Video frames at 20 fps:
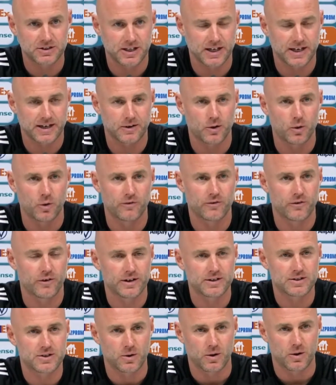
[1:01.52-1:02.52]
They had to go for
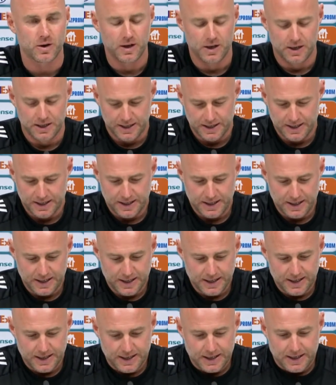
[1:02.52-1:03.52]
it. So,
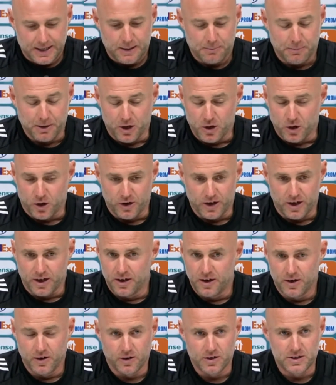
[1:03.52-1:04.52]
but Connor,
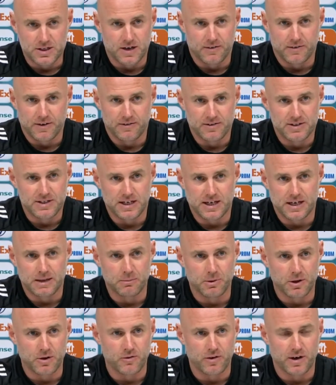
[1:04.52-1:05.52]
honestly, I've never seen
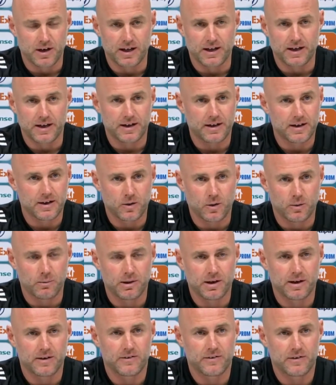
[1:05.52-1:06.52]
anybody run like it in all
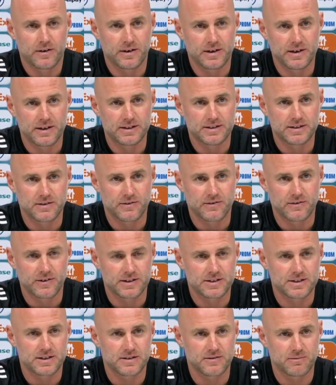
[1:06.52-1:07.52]
my life. He's the
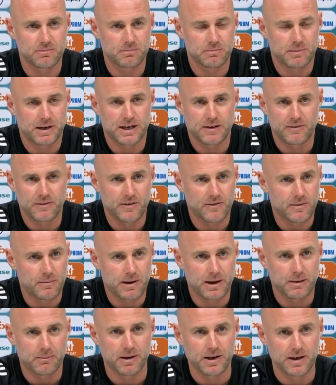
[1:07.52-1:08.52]
fittest man I've ever
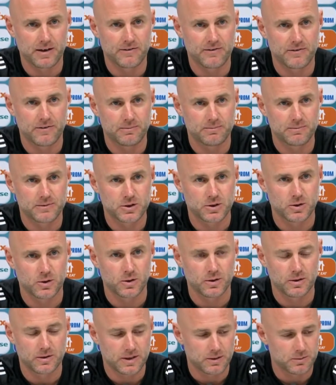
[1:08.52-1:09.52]
met in my life.
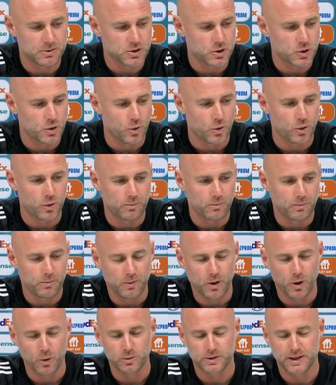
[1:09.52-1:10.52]
So there was no
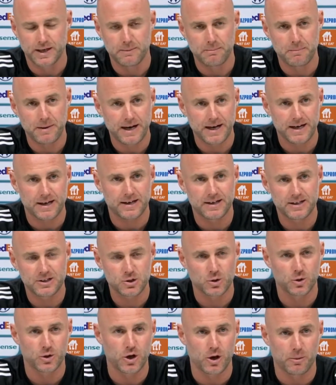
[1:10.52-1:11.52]
holding him back. He
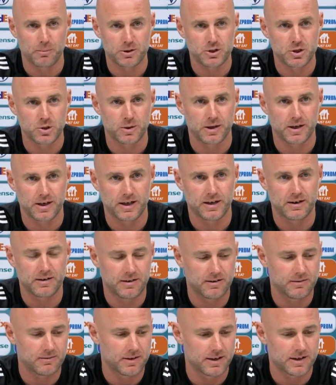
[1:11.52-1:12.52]
saw the opportunity,
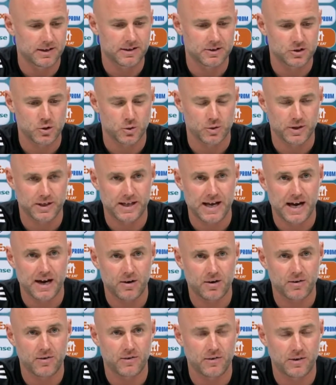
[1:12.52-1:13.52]
and so did
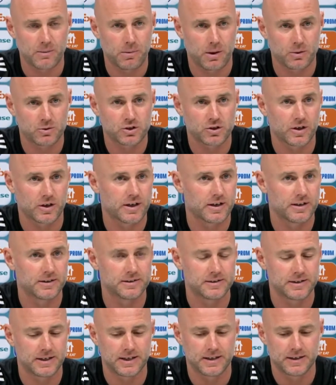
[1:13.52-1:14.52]
Gareth, and they pounced on it.
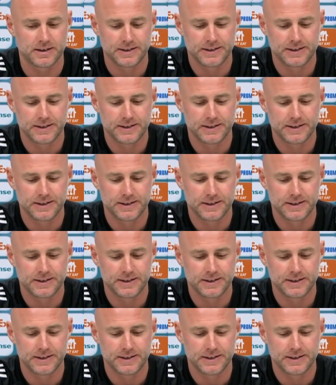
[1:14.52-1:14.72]
And